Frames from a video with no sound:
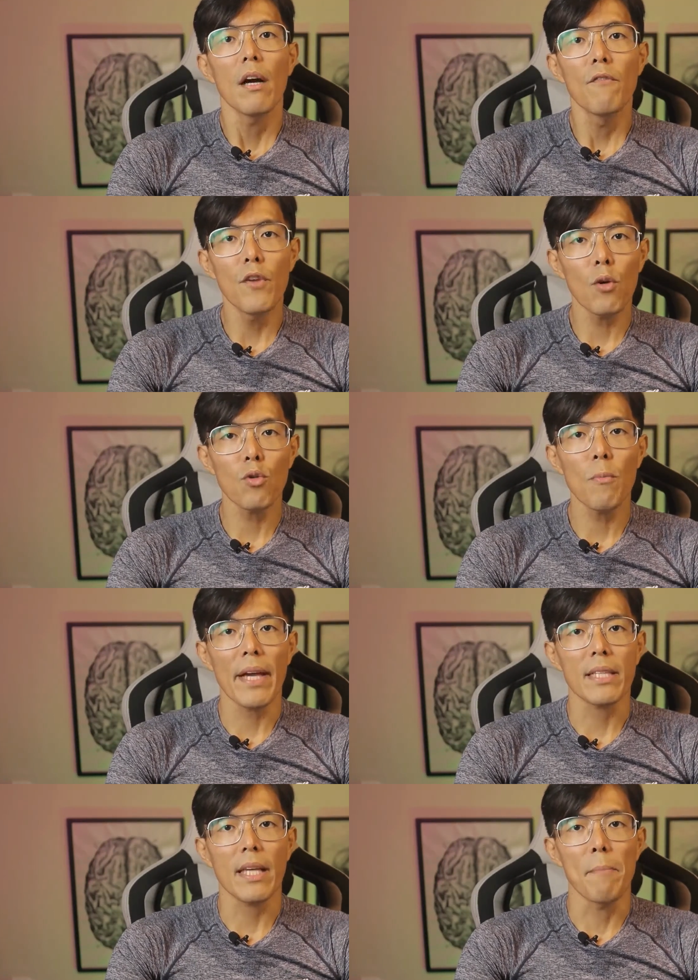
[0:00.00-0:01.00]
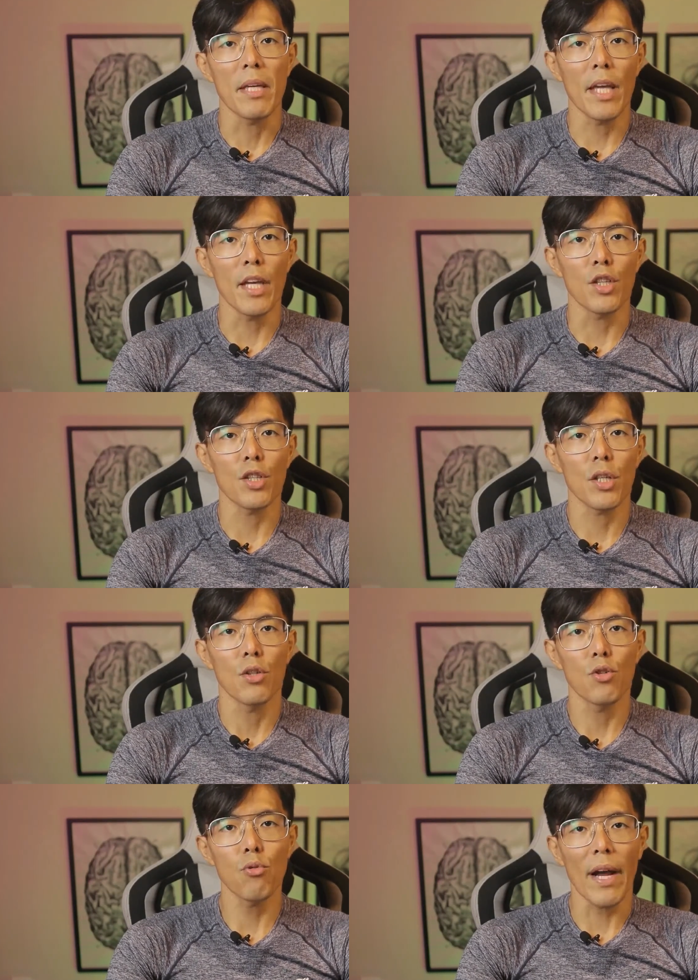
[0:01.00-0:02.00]
VO2 max can be gauged
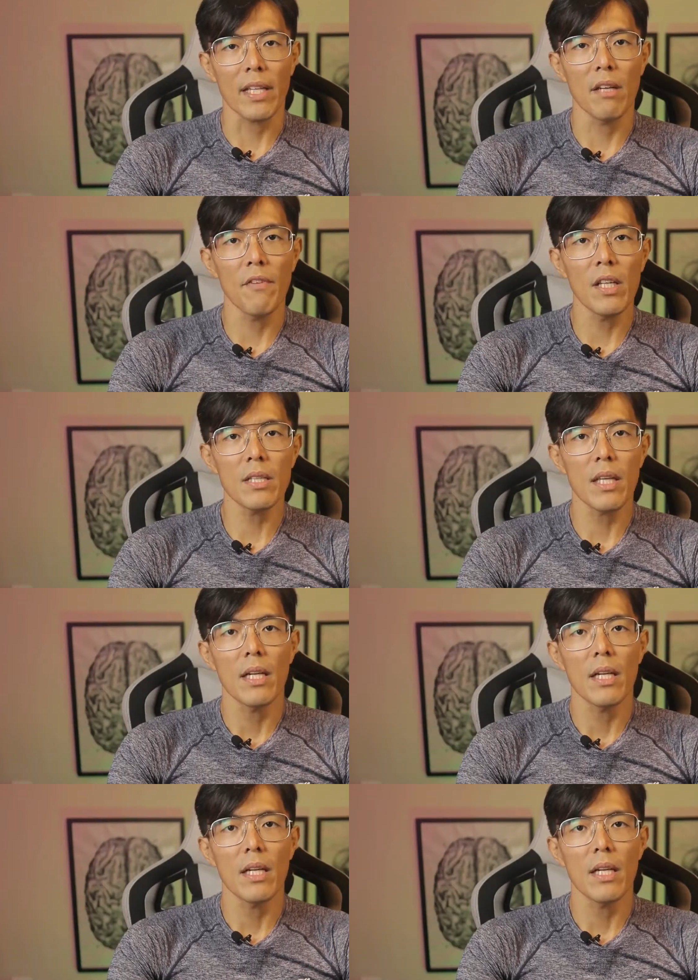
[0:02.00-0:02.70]
through activities